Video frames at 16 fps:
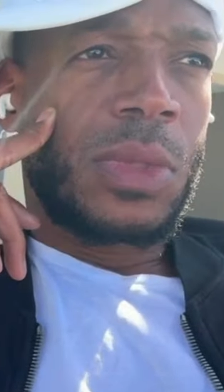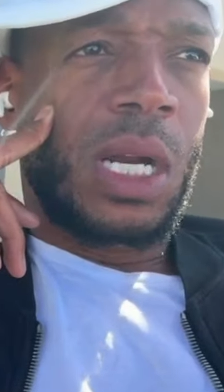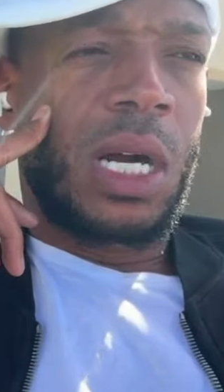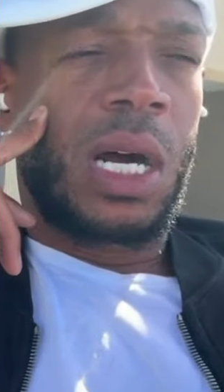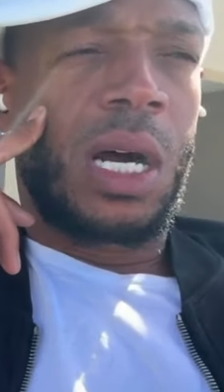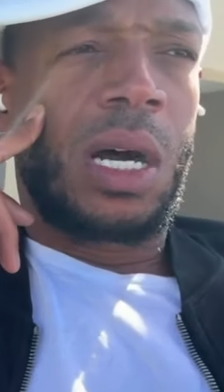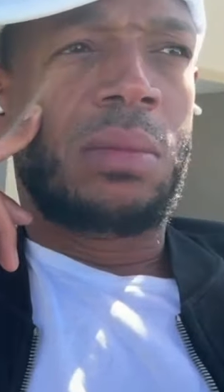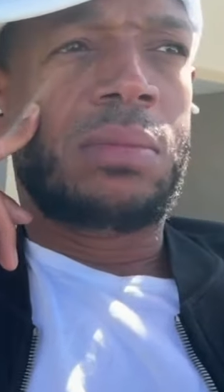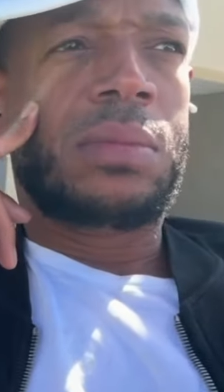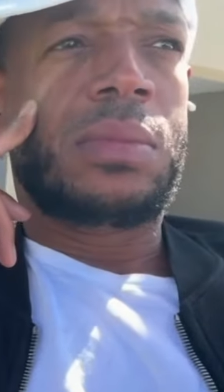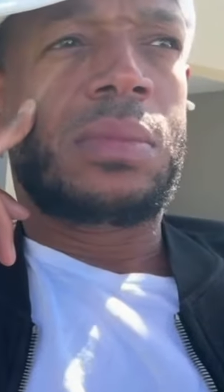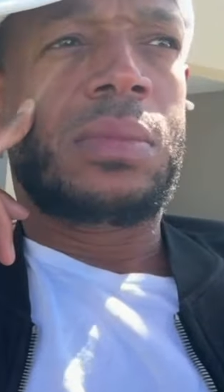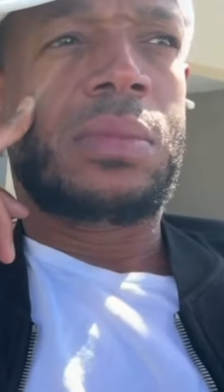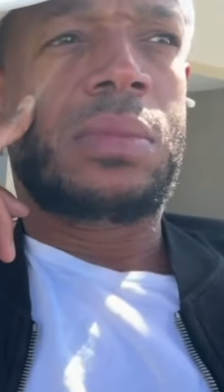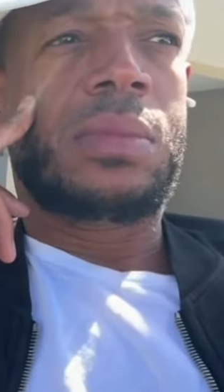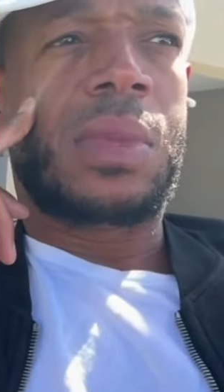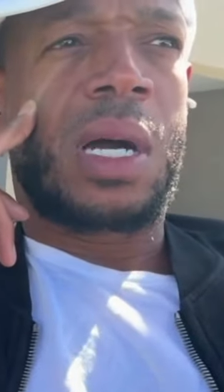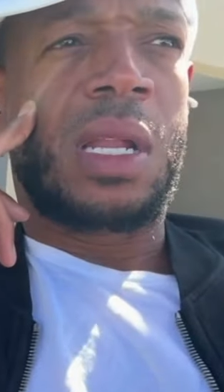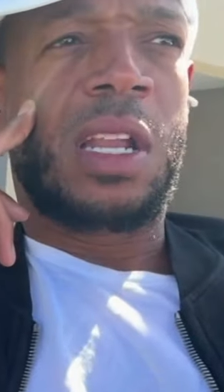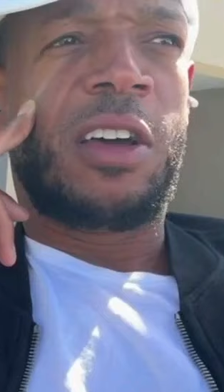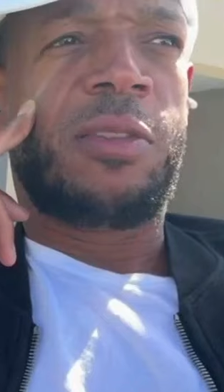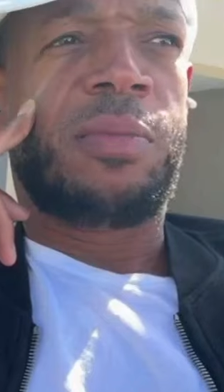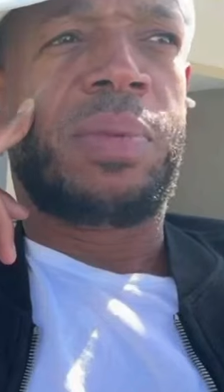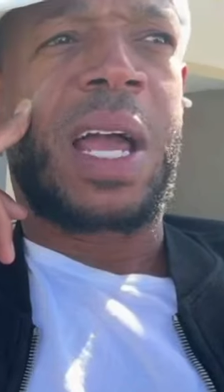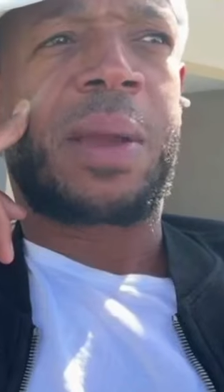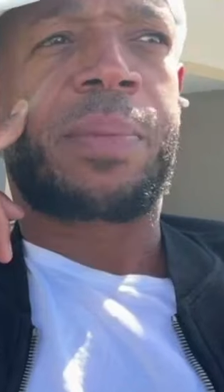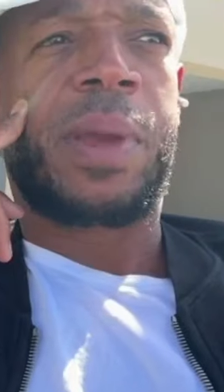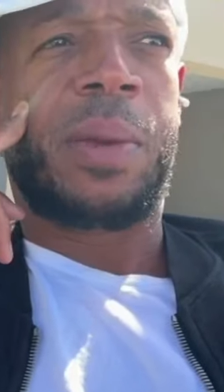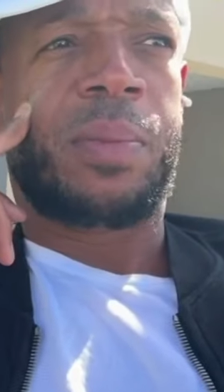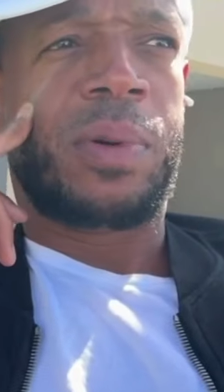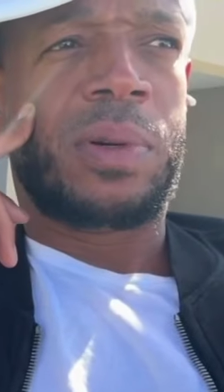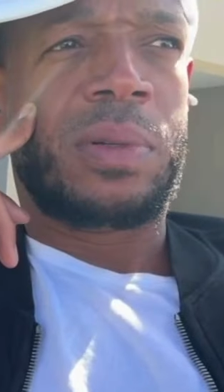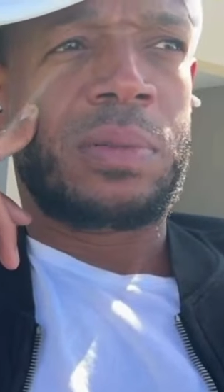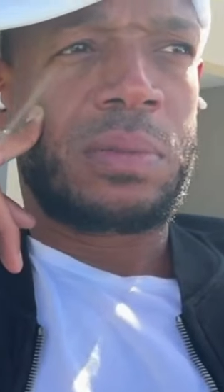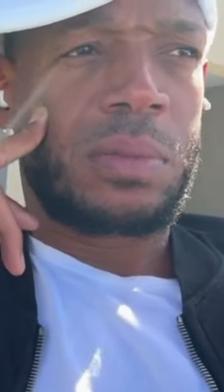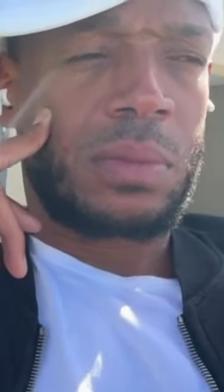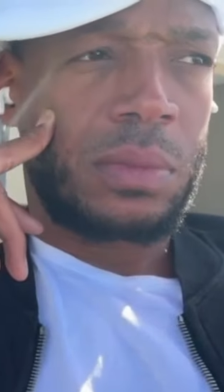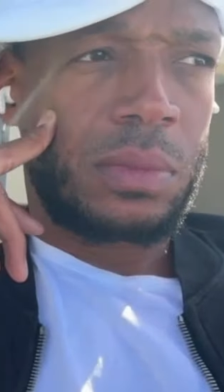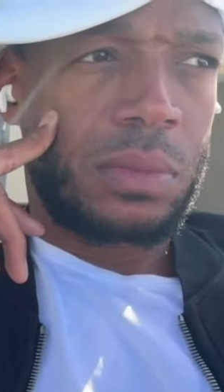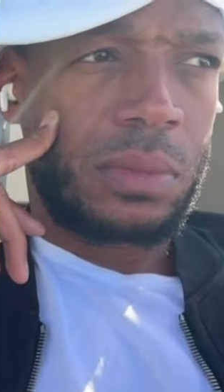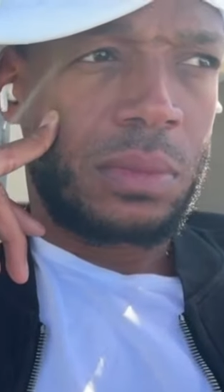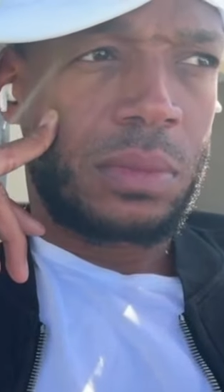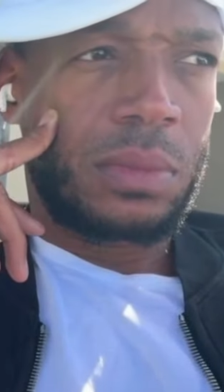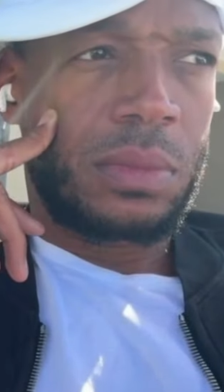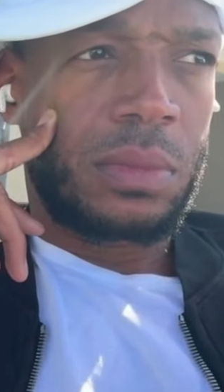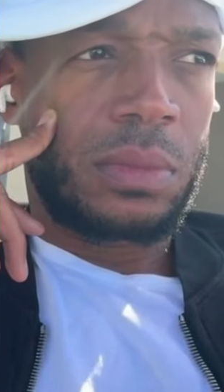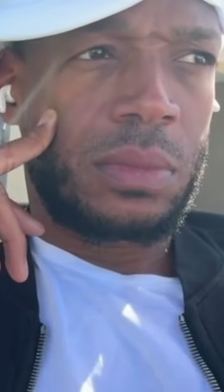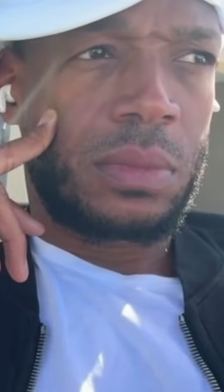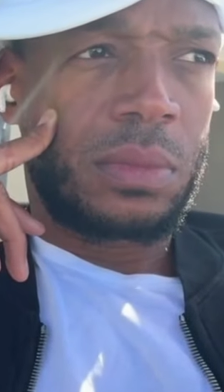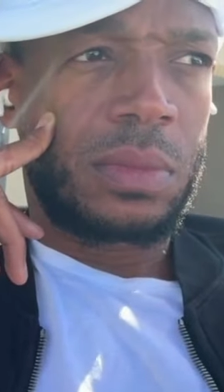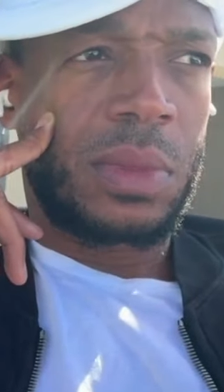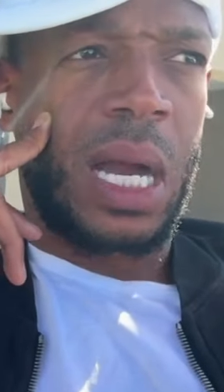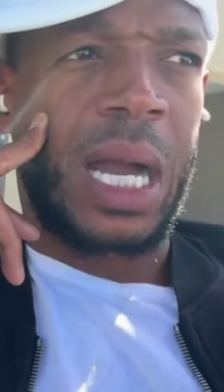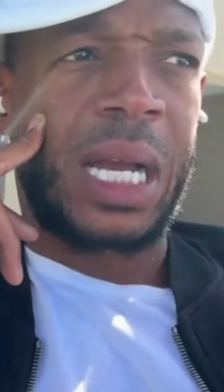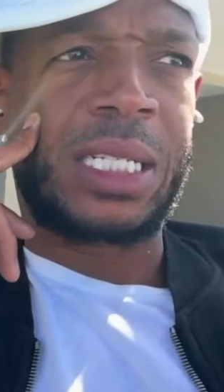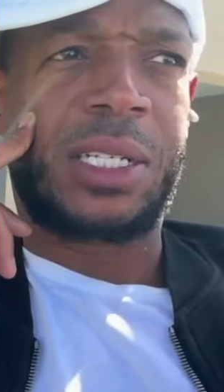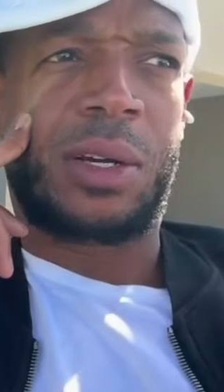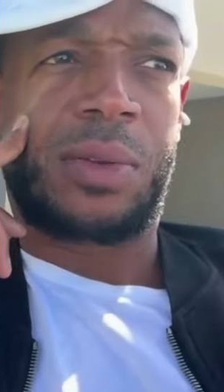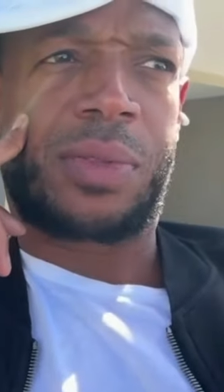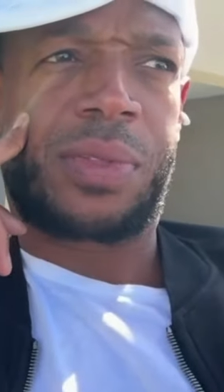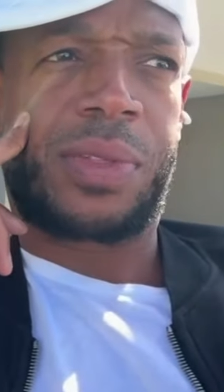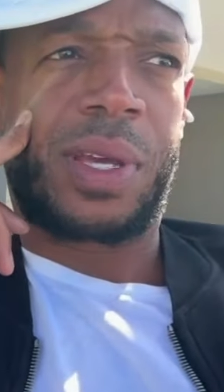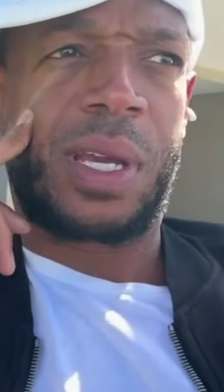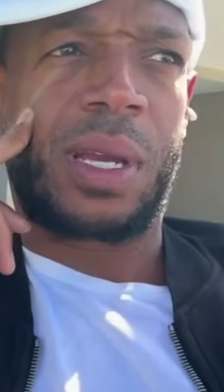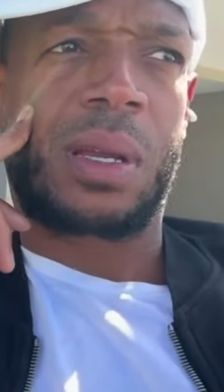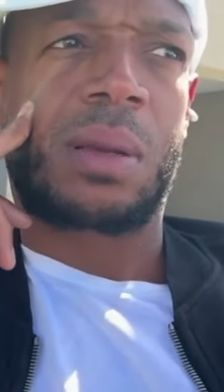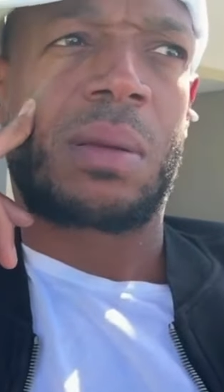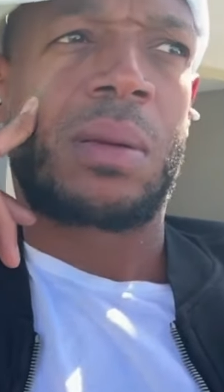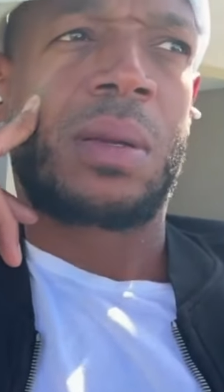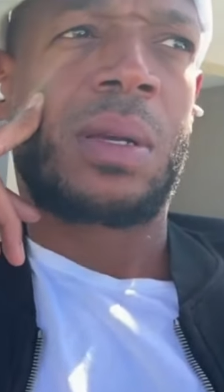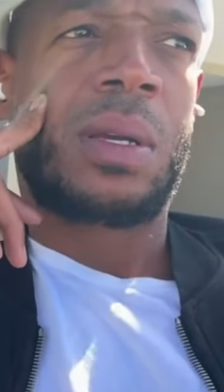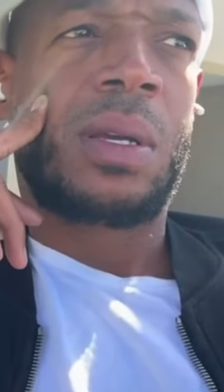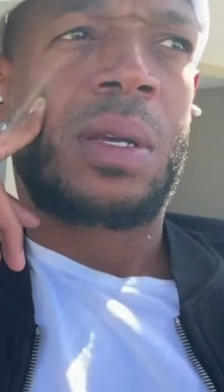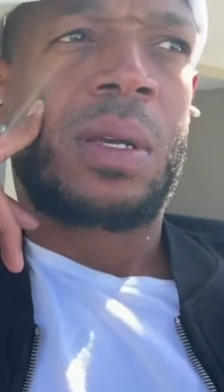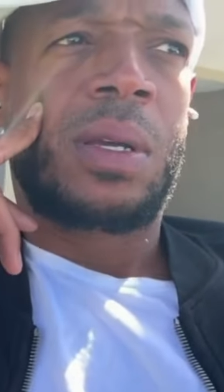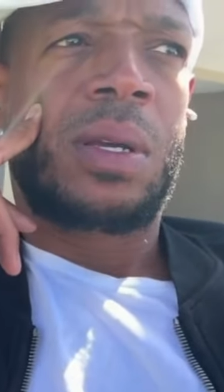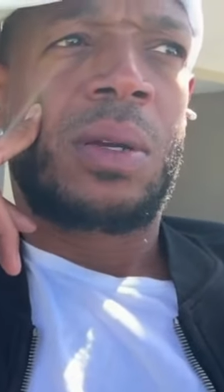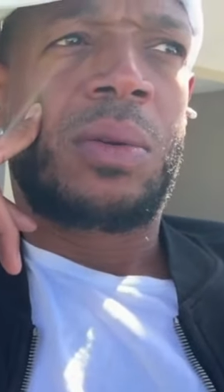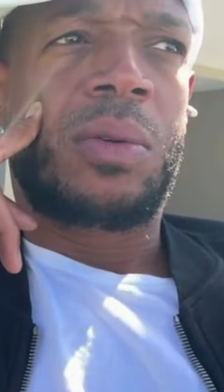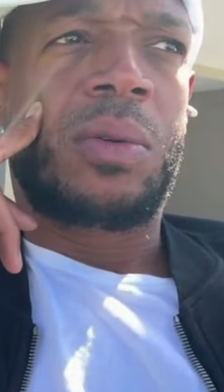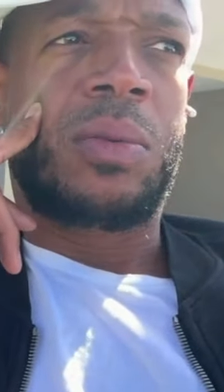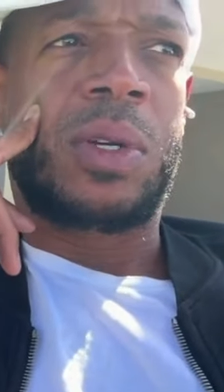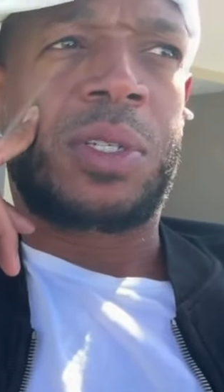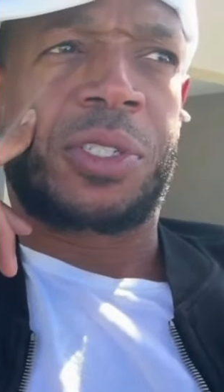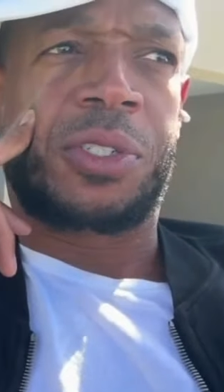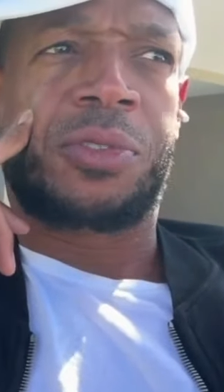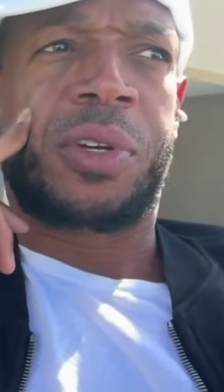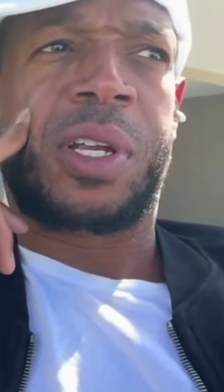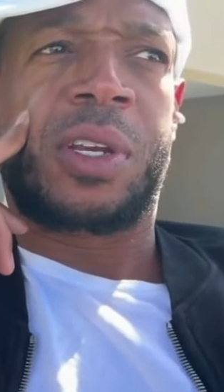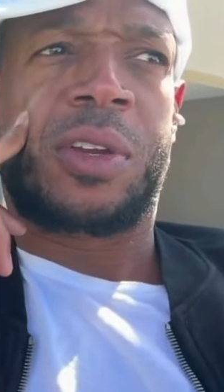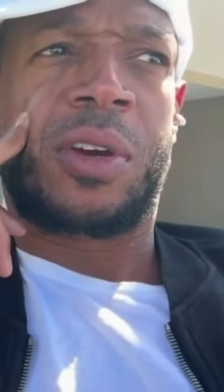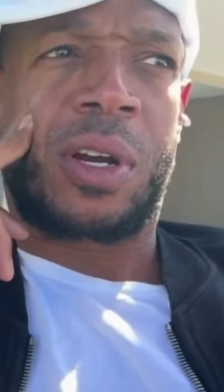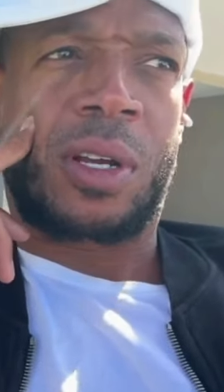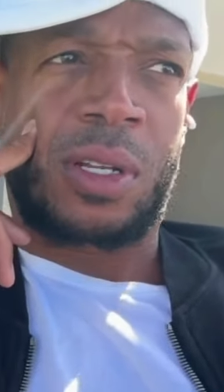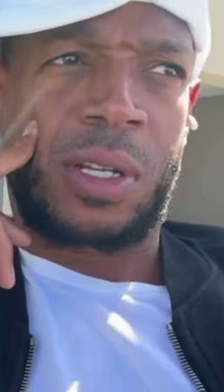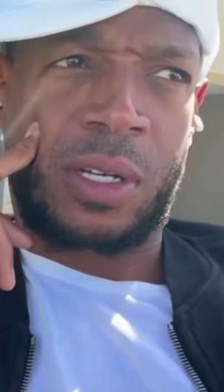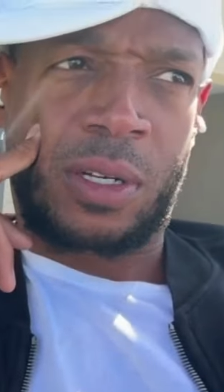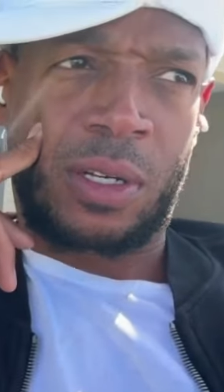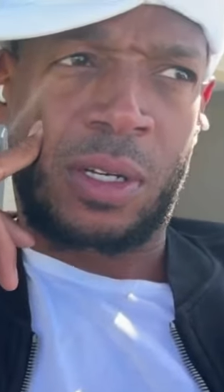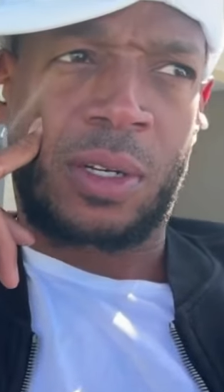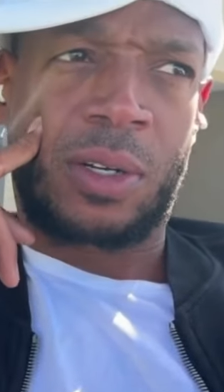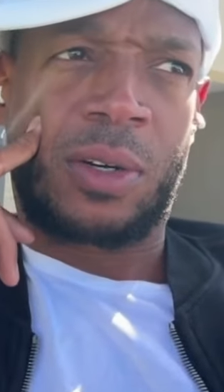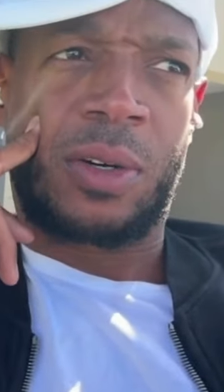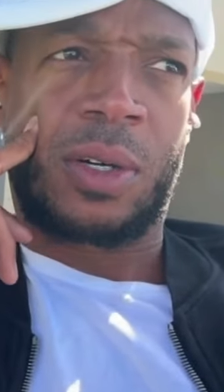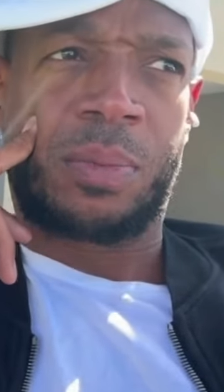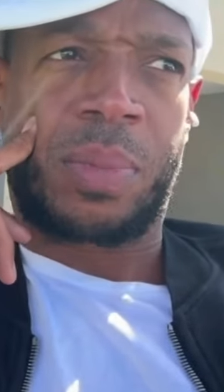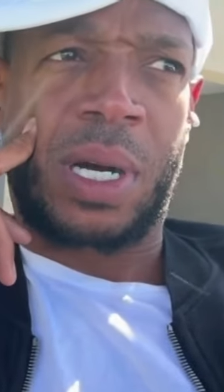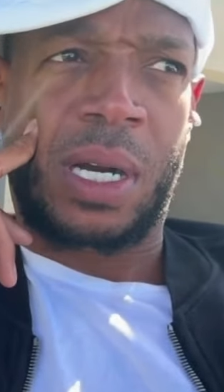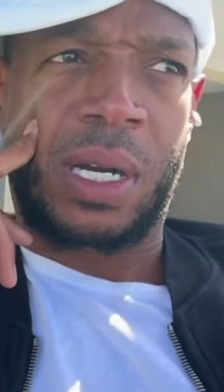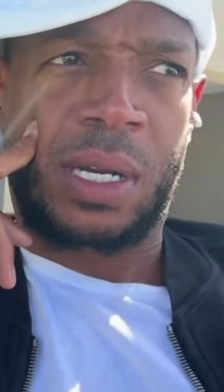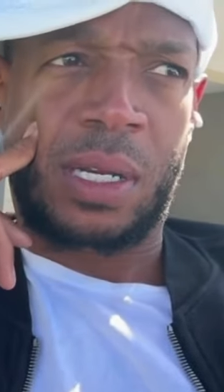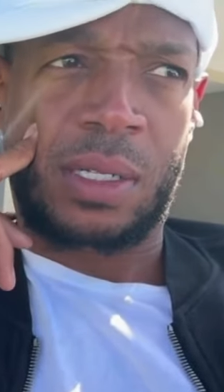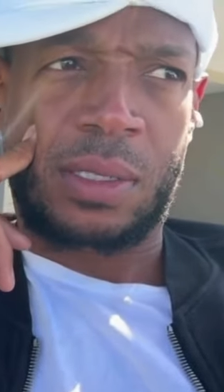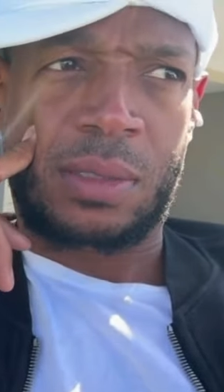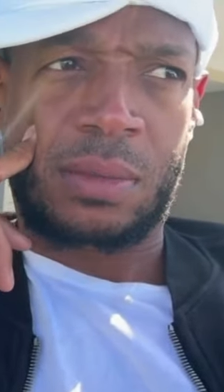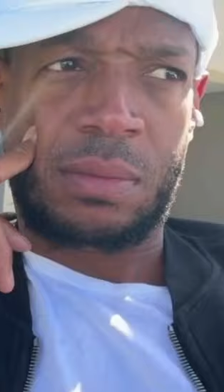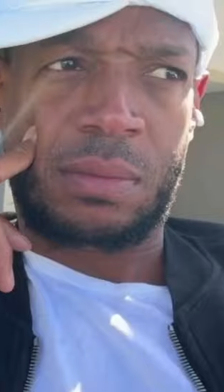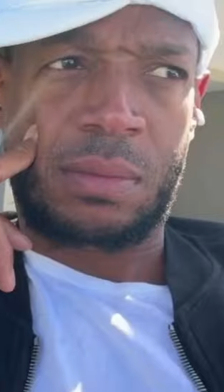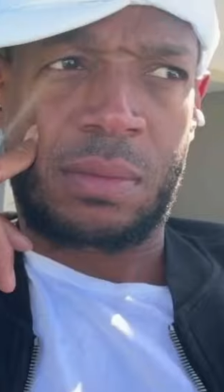Um, I love black people. I don't think we should drink dark liquor and go on podcasts.